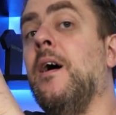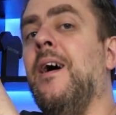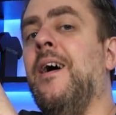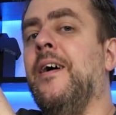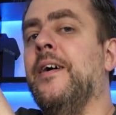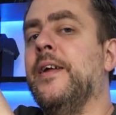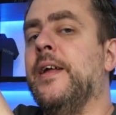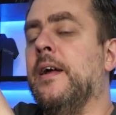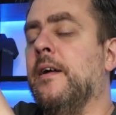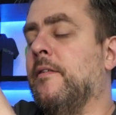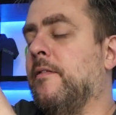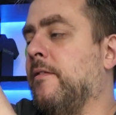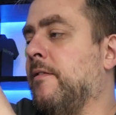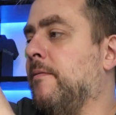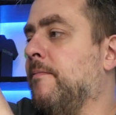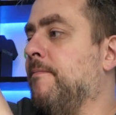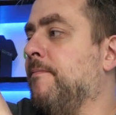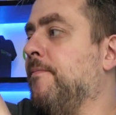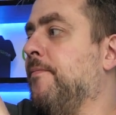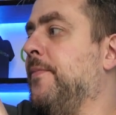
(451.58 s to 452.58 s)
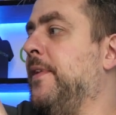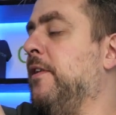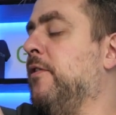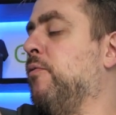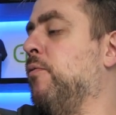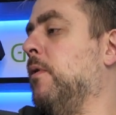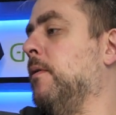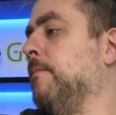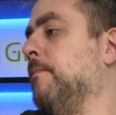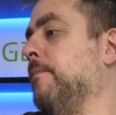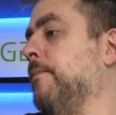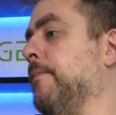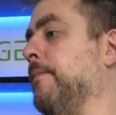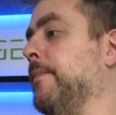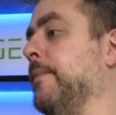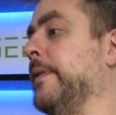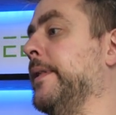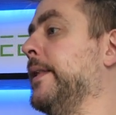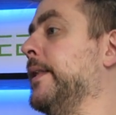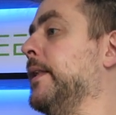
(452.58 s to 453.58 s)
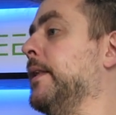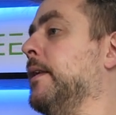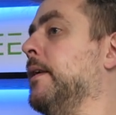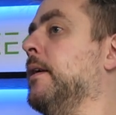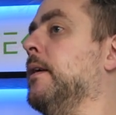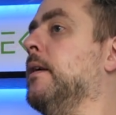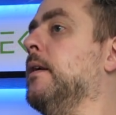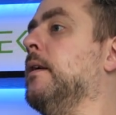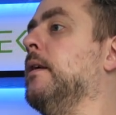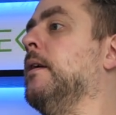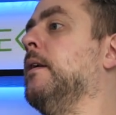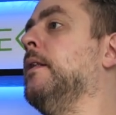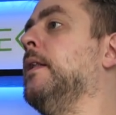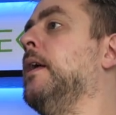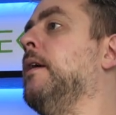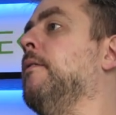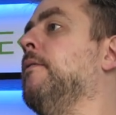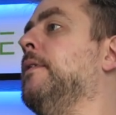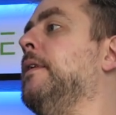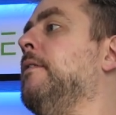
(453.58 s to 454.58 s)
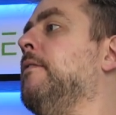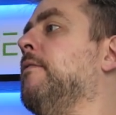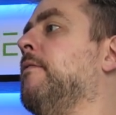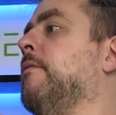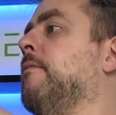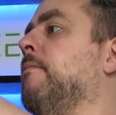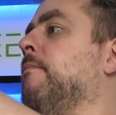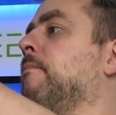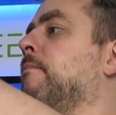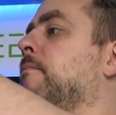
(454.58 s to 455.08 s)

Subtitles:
Ah yes, this one. Now this,